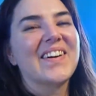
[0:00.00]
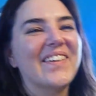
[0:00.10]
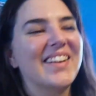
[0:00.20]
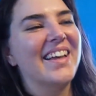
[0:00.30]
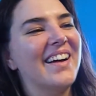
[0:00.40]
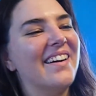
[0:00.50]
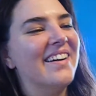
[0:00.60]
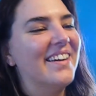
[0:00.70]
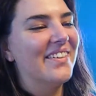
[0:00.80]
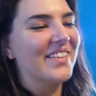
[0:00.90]
So we're going
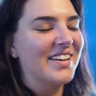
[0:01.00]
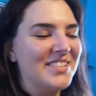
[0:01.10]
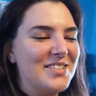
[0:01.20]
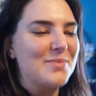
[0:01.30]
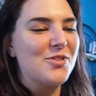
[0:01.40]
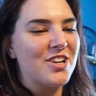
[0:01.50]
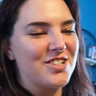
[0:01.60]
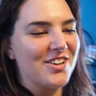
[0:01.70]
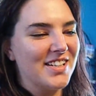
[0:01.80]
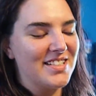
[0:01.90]
there and we're going to do some
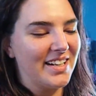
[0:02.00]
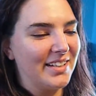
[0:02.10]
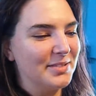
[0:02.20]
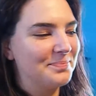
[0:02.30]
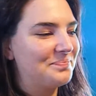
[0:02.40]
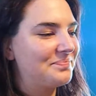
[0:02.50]
treasure hunting.